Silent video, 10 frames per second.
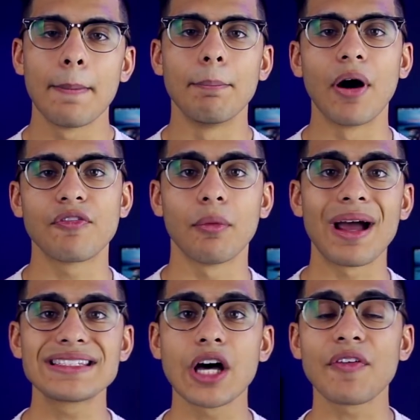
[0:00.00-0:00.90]
But for
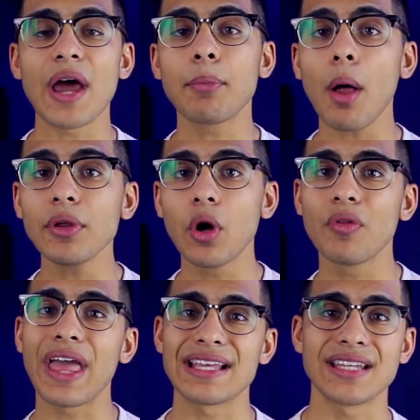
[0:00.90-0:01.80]
myself, I'd probably
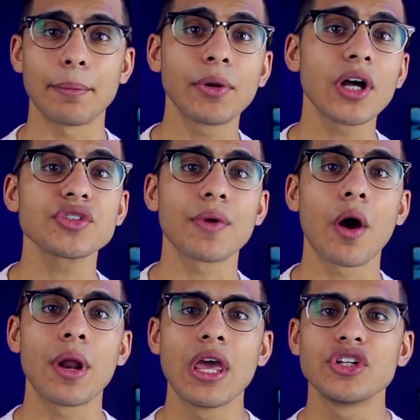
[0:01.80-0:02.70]
go the S8 Plus
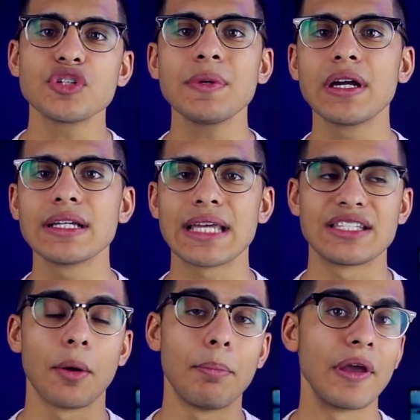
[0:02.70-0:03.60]
route just because
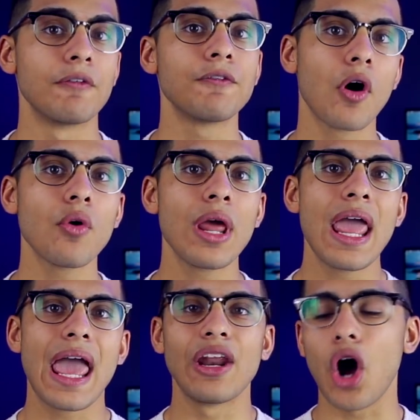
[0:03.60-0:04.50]
it's a big phone
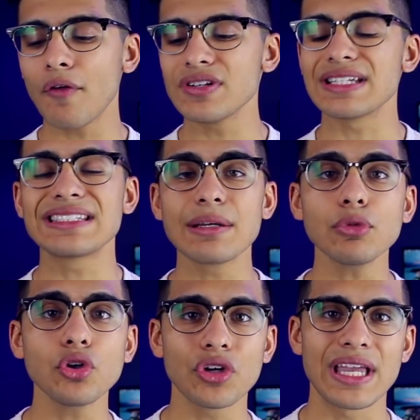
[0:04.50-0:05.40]
and it offers a
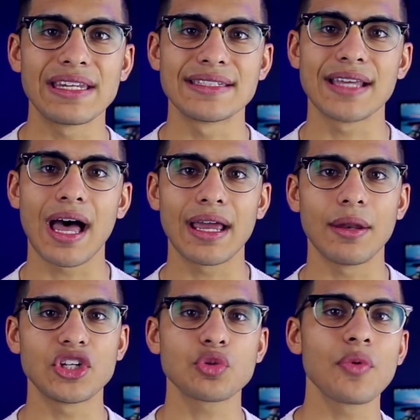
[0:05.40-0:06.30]
similar looking
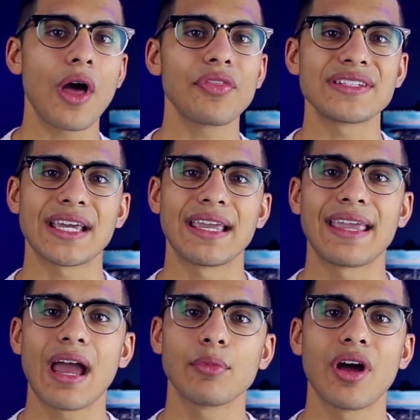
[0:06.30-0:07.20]
design just without the
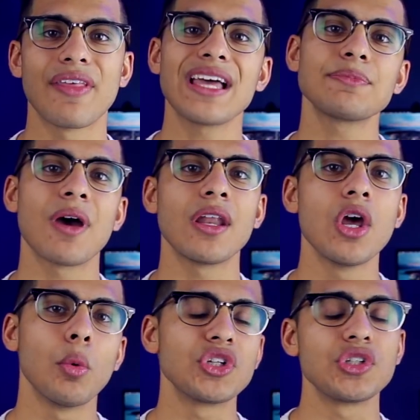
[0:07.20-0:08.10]
second camera and the S
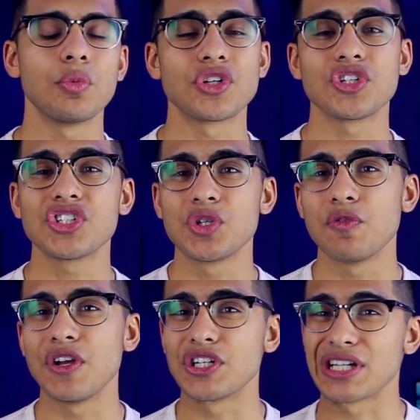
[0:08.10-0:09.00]
Pen, which, which are just
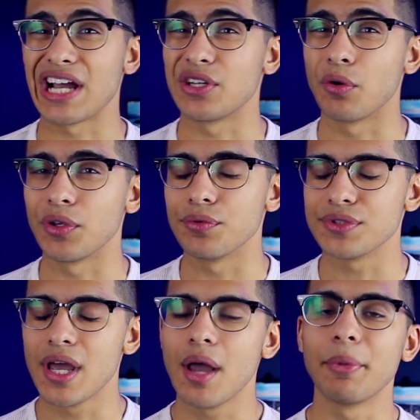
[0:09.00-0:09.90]
two features I don't
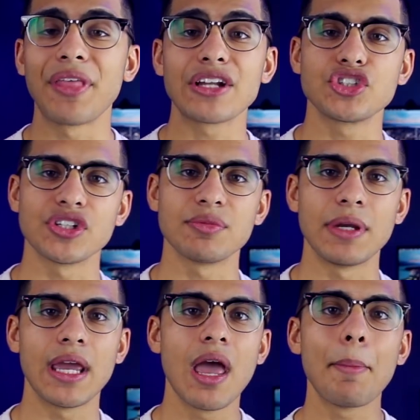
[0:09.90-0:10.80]
use. But that's just
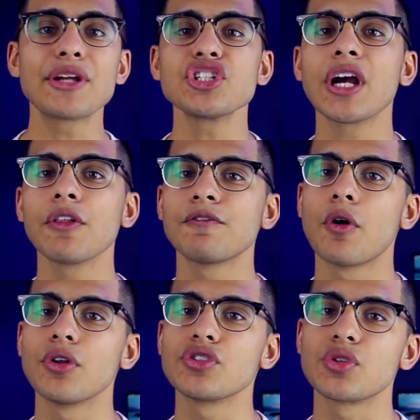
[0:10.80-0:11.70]
me. Make sure to check out the
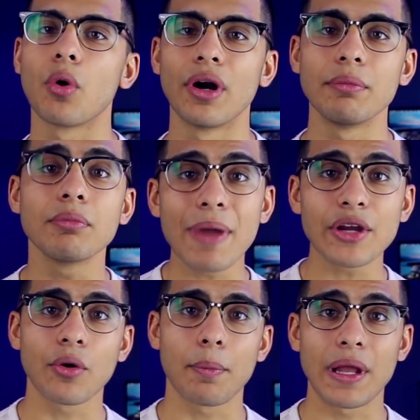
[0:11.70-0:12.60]
phone in store and
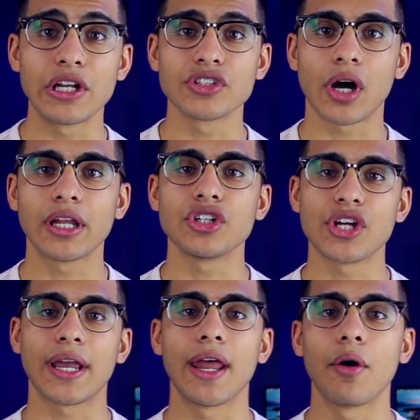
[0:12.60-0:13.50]
make your own opinions on it and
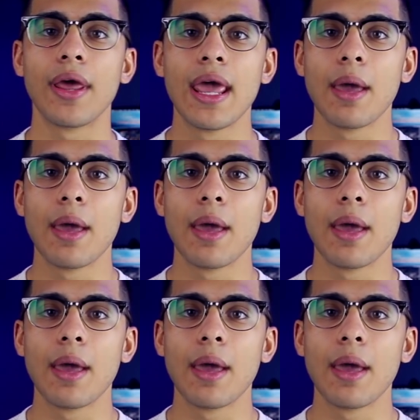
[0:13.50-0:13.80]
check it out.